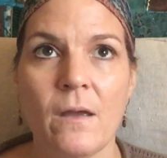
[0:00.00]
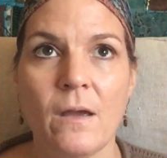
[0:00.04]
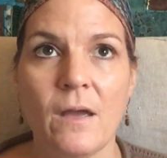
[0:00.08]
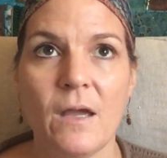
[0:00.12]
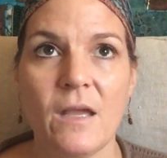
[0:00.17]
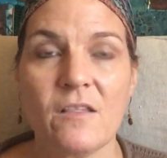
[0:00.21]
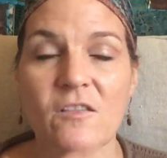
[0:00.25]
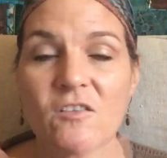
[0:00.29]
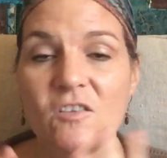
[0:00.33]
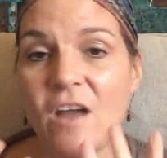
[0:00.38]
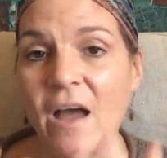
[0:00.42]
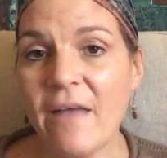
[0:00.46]

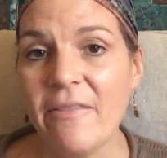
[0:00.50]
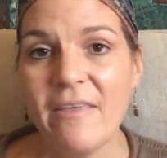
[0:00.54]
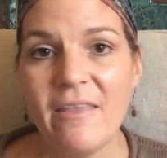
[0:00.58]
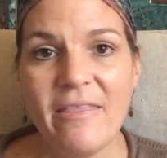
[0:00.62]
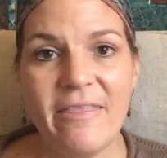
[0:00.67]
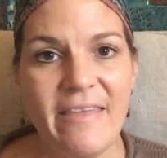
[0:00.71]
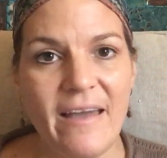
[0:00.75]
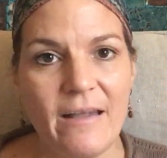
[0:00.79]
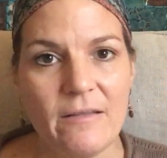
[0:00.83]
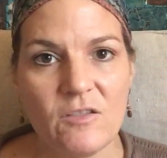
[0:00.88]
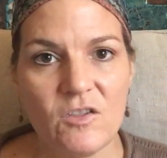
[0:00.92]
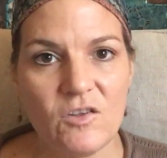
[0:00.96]
it's not
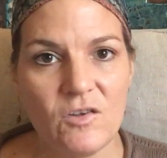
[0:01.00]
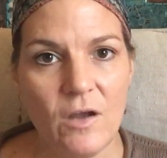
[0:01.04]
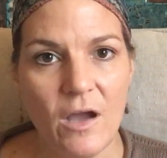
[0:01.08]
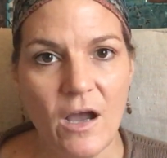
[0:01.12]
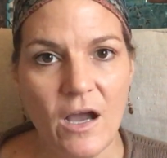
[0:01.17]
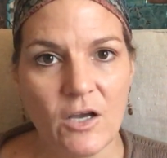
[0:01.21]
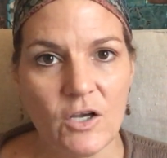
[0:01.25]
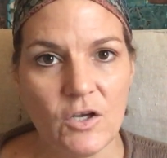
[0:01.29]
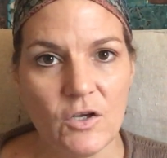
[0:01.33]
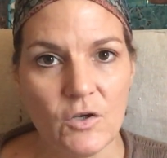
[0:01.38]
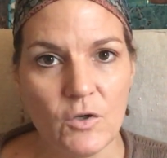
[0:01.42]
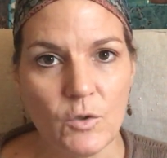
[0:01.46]
that that's
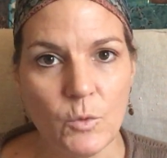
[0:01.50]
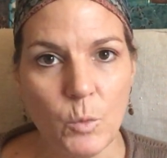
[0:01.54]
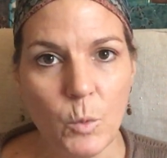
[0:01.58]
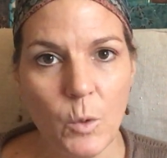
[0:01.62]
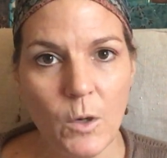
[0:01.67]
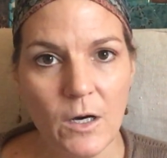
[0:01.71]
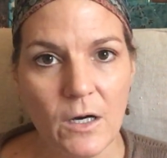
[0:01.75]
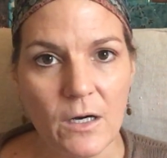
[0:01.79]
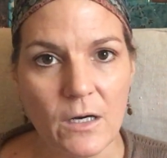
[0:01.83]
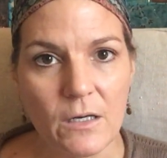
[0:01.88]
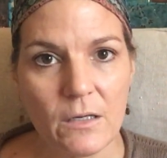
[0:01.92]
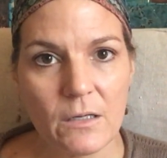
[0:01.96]
not good
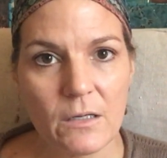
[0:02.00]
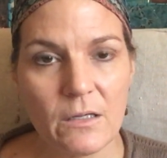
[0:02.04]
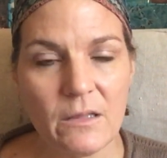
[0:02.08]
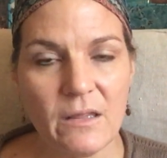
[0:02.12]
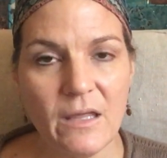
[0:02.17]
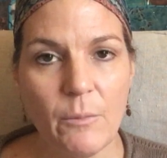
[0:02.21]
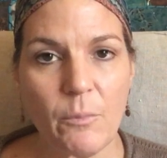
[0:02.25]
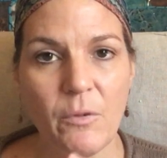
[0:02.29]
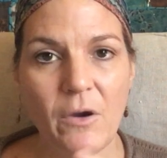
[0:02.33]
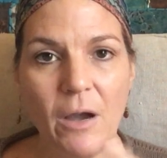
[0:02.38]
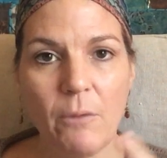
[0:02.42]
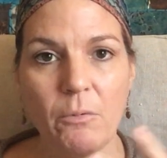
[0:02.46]
work.
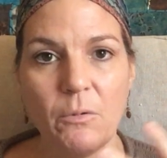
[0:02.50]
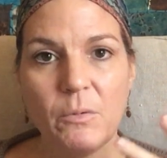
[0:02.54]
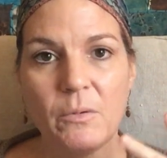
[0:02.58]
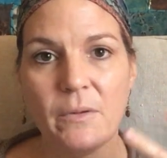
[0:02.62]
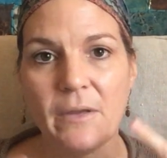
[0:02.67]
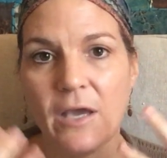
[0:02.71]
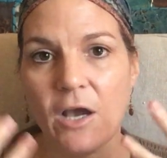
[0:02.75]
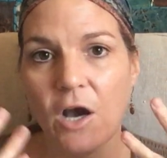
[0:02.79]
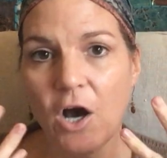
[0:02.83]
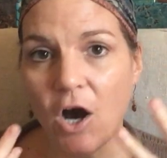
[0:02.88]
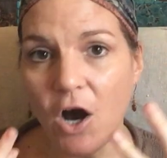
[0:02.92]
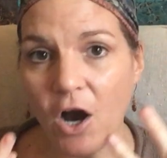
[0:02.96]
They
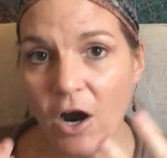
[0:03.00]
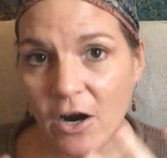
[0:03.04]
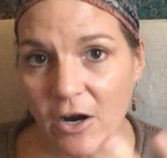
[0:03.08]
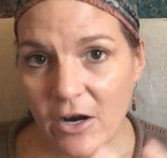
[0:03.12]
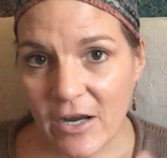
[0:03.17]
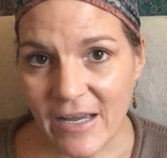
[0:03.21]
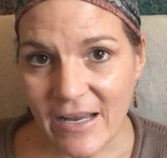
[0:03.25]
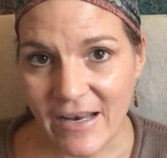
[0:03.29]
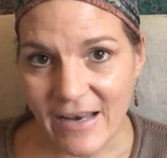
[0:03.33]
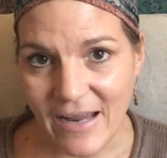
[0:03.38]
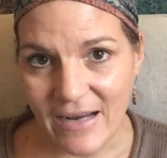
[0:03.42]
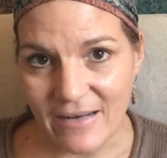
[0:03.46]
probably are
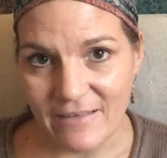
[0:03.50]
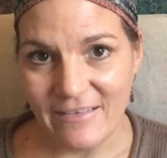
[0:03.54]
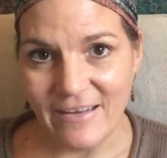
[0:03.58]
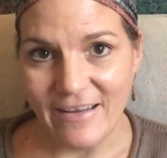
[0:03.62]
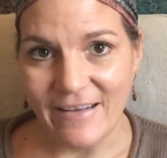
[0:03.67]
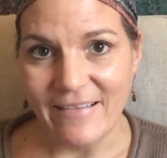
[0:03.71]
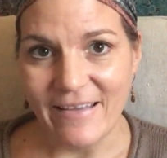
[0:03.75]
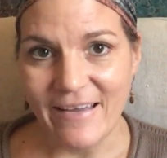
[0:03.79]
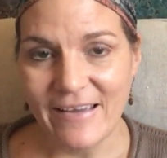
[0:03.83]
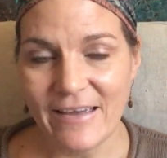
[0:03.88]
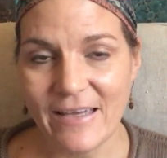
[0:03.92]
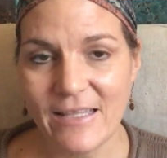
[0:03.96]
connecting,
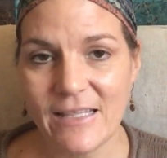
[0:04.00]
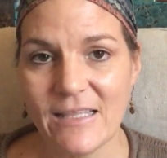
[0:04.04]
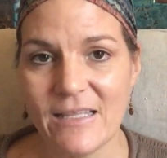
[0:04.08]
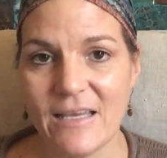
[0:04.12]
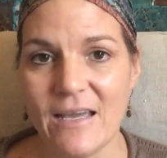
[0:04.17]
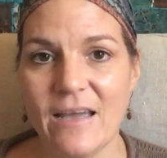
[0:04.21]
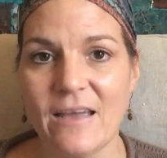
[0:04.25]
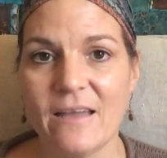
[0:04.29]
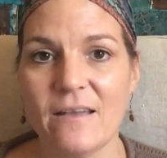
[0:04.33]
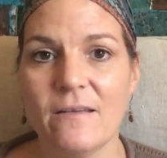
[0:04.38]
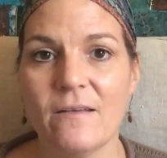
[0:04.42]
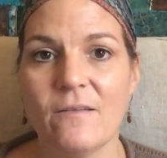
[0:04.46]
like I
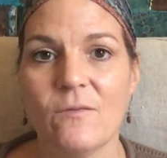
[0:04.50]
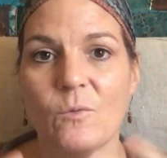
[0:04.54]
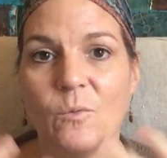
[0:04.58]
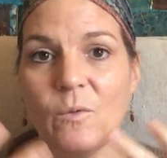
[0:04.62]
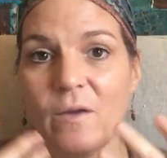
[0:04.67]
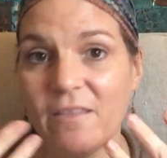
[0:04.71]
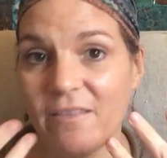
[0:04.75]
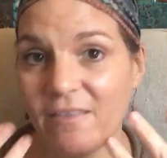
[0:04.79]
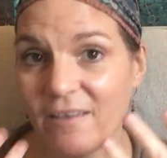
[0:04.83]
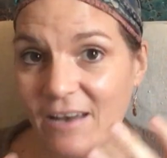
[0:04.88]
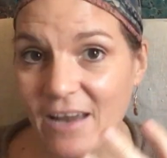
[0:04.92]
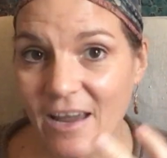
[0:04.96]
said,
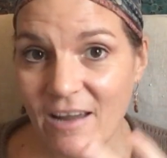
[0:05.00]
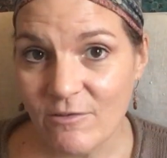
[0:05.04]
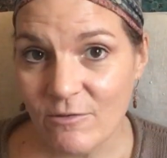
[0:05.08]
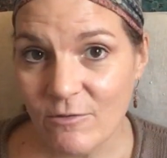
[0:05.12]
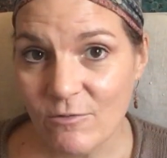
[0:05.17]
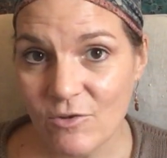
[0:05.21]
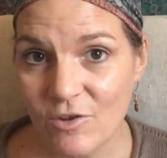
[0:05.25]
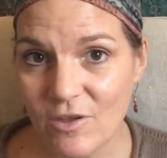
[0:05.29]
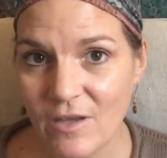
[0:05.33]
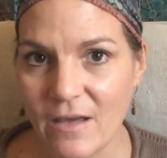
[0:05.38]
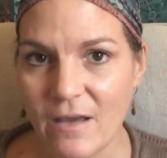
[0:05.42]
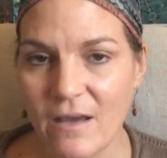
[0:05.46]
with an
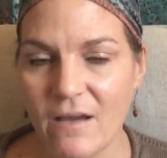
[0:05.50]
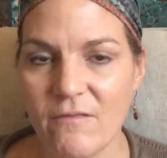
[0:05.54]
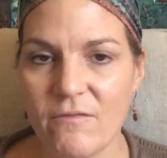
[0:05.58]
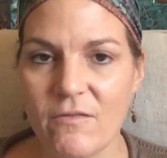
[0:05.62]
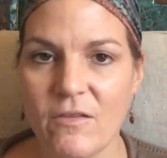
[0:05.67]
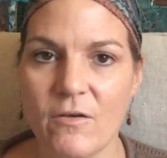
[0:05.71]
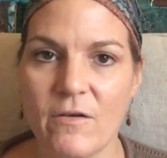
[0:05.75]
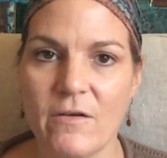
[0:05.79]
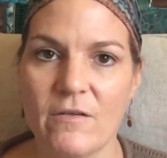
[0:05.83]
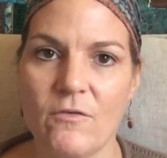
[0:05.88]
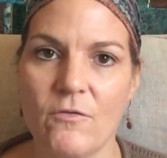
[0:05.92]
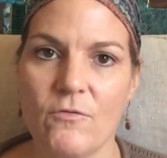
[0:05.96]
energy of
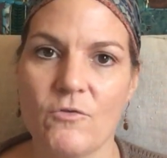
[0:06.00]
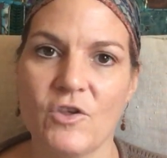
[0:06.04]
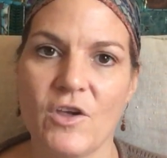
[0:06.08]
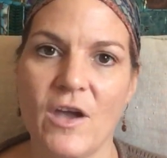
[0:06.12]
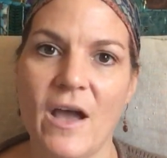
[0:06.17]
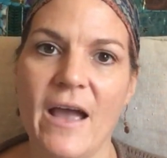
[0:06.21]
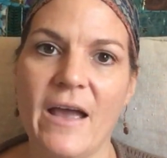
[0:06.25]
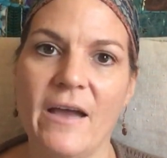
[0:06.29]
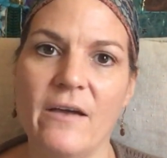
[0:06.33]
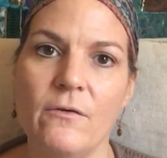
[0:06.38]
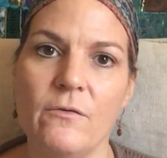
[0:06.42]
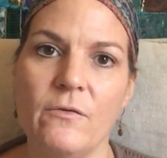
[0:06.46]
their inner
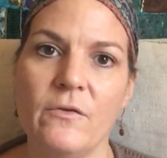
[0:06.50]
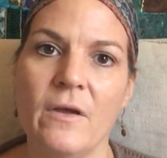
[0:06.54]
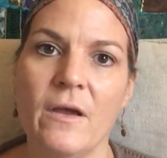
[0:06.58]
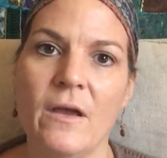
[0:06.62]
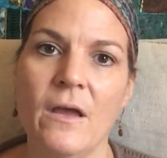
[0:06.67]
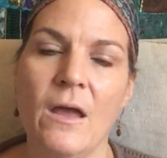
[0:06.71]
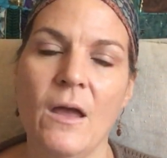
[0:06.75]
child.